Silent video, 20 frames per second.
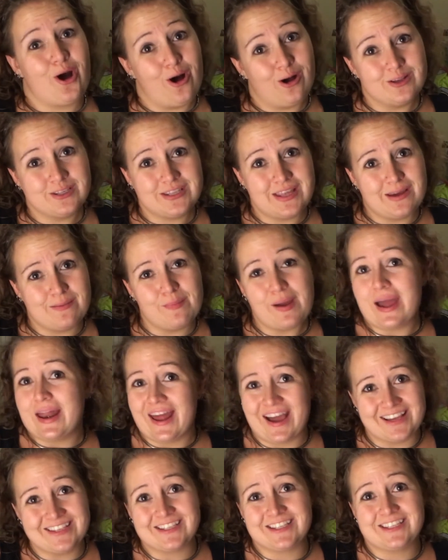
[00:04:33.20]
calls them and
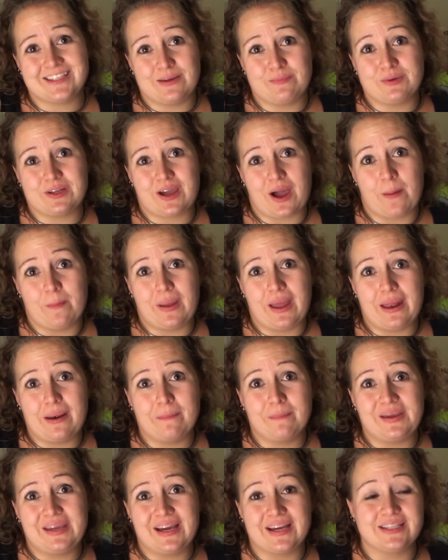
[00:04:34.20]
asks them to come
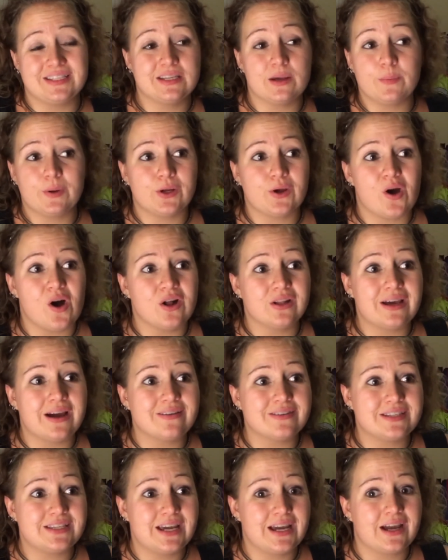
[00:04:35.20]
in because someone called
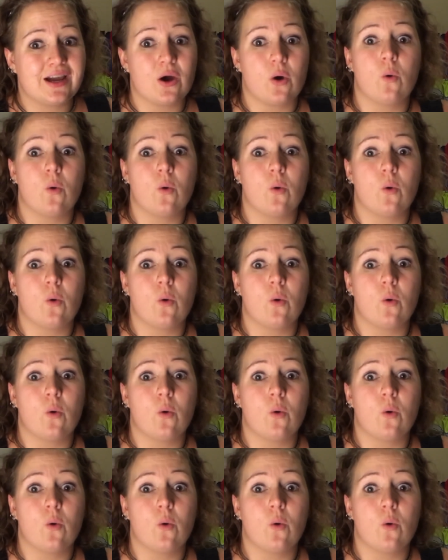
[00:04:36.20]
out sick